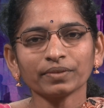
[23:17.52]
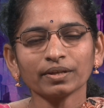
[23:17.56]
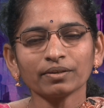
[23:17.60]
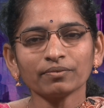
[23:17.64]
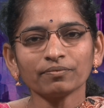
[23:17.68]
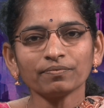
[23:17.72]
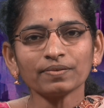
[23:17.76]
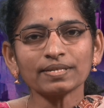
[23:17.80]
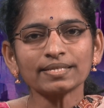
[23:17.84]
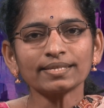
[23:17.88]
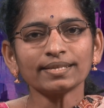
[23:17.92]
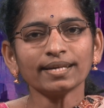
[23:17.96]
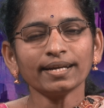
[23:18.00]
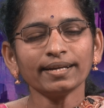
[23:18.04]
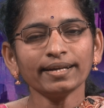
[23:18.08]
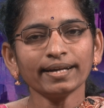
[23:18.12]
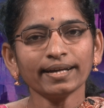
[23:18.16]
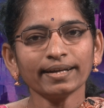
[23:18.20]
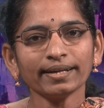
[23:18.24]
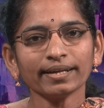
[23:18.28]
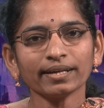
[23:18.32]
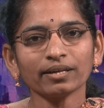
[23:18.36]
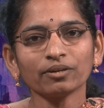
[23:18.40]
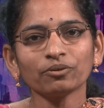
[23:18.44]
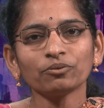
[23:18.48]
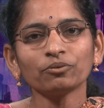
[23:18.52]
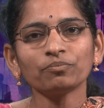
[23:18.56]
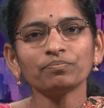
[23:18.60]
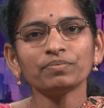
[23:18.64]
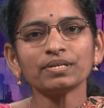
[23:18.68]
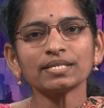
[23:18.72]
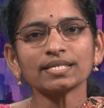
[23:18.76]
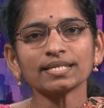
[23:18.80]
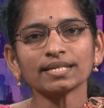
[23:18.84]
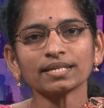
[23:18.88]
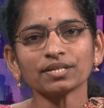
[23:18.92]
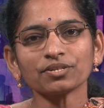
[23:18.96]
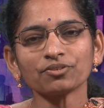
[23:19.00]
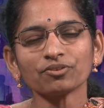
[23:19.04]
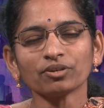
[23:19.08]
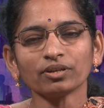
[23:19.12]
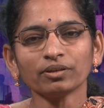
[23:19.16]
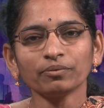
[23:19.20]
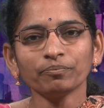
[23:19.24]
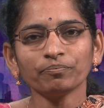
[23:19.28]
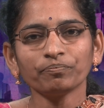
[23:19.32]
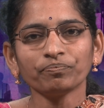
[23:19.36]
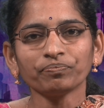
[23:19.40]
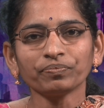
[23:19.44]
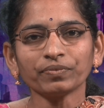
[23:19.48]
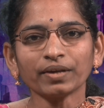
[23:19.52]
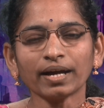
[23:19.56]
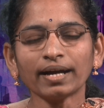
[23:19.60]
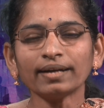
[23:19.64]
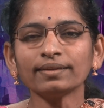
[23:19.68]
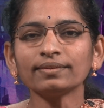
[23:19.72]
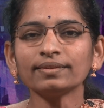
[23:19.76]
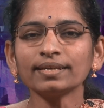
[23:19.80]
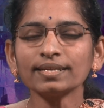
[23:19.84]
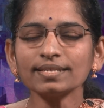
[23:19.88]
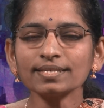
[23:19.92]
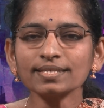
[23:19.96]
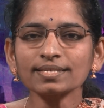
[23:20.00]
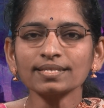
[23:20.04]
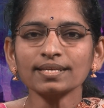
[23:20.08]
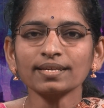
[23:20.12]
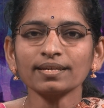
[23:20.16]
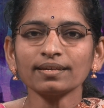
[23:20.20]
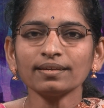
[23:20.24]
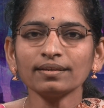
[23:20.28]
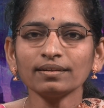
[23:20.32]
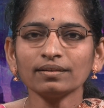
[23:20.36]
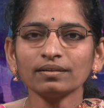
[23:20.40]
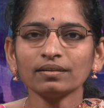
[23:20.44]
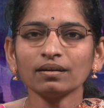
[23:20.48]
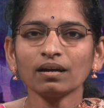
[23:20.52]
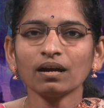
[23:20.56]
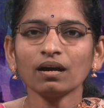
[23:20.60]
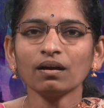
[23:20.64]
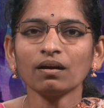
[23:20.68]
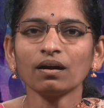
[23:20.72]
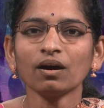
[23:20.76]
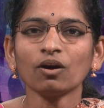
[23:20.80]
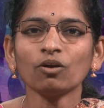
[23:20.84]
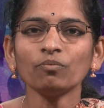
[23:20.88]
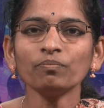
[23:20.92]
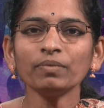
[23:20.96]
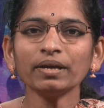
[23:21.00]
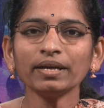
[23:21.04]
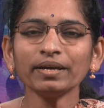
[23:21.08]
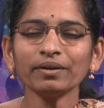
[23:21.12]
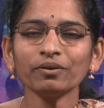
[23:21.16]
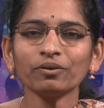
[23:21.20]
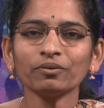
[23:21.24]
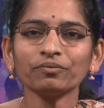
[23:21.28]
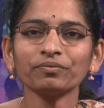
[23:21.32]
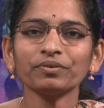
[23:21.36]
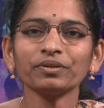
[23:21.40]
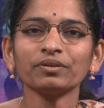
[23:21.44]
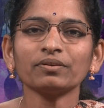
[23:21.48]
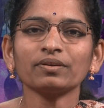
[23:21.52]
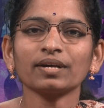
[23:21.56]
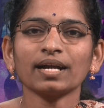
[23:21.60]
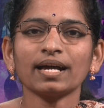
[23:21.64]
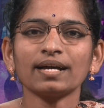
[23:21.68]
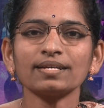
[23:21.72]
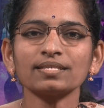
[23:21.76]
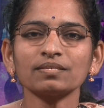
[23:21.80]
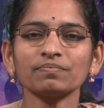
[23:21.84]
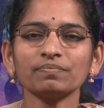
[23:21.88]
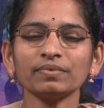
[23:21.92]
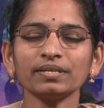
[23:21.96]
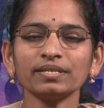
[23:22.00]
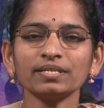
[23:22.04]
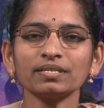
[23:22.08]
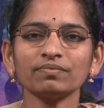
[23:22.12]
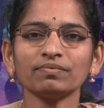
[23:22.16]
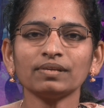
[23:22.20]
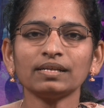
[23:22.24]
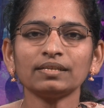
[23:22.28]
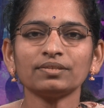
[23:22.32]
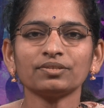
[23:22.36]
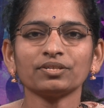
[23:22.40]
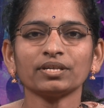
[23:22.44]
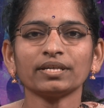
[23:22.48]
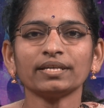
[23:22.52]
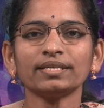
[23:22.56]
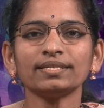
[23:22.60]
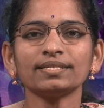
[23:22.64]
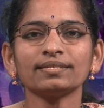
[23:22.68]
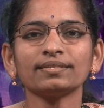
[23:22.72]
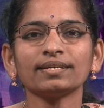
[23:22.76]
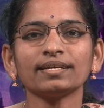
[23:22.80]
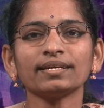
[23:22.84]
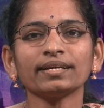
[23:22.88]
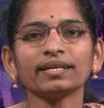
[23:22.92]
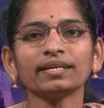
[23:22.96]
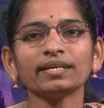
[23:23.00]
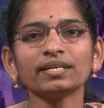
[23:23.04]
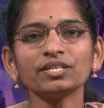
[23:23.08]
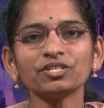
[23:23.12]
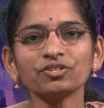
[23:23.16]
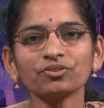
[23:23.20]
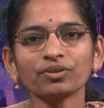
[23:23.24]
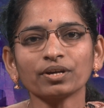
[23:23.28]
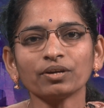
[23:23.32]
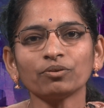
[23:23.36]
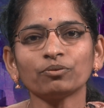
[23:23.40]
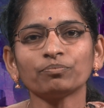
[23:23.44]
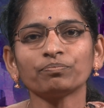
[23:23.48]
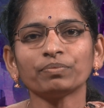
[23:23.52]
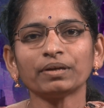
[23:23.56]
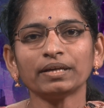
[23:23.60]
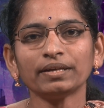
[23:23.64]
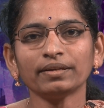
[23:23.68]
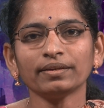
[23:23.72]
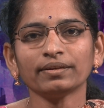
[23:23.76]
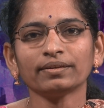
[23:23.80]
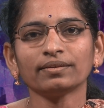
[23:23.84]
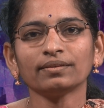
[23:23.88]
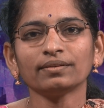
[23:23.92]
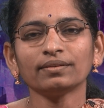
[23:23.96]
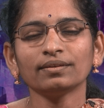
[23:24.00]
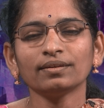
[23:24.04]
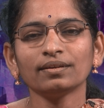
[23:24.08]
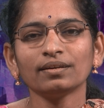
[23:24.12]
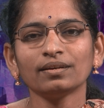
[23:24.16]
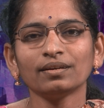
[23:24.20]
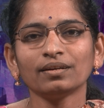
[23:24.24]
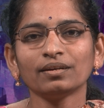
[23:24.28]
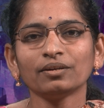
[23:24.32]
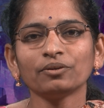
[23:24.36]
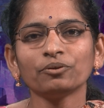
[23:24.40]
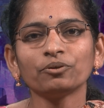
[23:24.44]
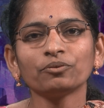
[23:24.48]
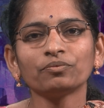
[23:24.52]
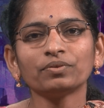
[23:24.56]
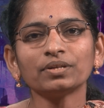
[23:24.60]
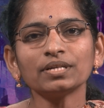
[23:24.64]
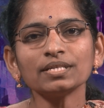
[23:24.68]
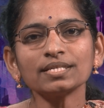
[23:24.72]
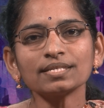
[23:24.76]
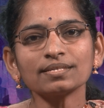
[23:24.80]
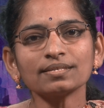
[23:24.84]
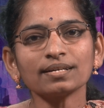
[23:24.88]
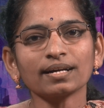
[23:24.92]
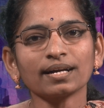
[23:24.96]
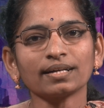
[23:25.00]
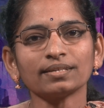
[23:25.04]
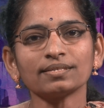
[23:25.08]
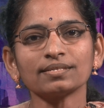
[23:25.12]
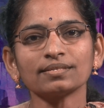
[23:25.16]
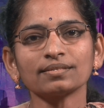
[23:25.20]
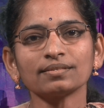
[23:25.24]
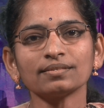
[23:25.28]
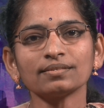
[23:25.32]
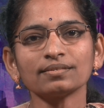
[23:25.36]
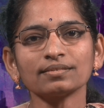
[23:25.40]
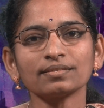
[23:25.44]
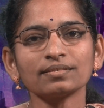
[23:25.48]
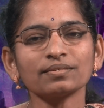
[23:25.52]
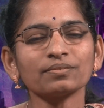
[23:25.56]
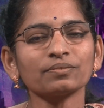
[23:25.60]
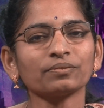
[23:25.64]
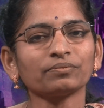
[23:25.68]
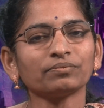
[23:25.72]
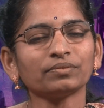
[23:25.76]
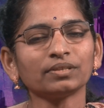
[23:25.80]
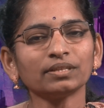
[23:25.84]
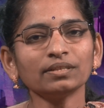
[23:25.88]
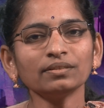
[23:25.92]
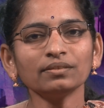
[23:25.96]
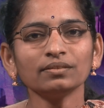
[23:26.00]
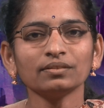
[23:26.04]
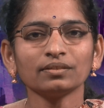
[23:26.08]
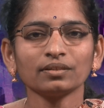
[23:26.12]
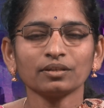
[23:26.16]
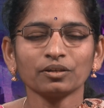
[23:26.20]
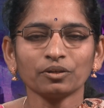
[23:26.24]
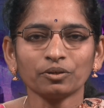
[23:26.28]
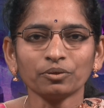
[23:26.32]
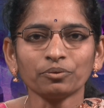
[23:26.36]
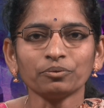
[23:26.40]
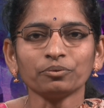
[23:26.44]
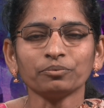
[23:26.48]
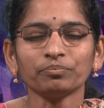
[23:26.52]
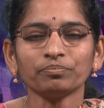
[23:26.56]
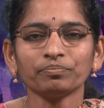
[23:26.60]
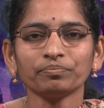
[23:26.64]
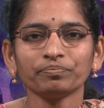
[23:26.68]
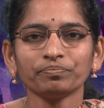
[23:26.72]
facilitate a group discussion, and then see how many of your classmates will change their initial opinion towards the consensus of the group.